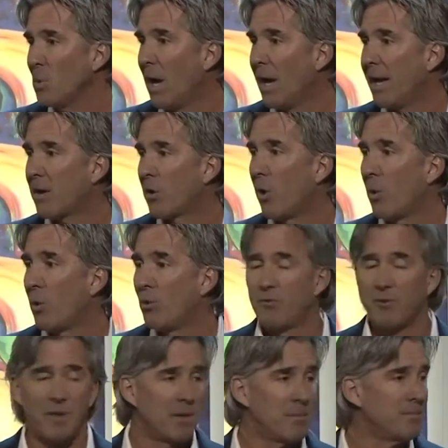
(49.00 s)
I had
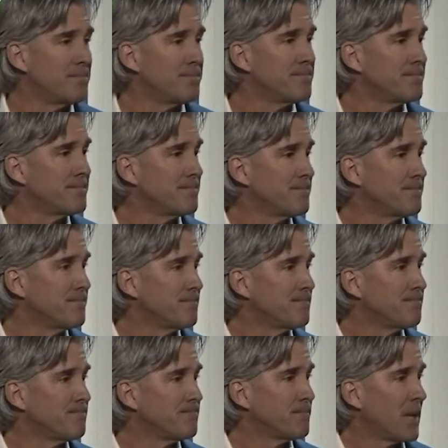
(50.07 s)
holes in them.
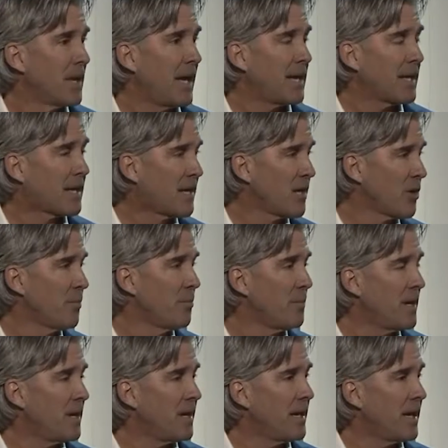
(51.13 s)
And it killed
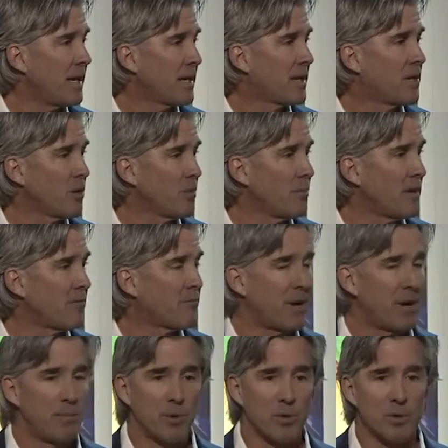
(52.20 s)
me and it killed my
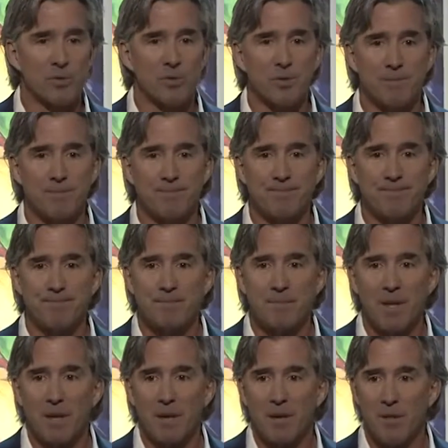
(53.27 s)
friend Bruce,
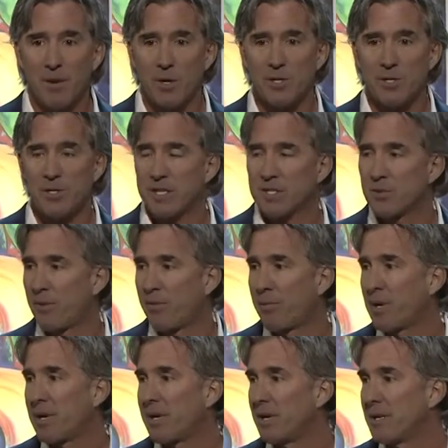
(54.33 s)
36 with
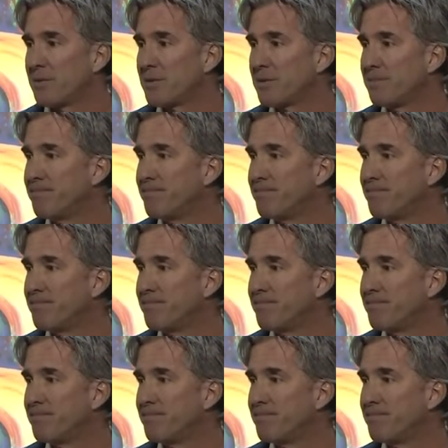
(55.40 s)
three kids.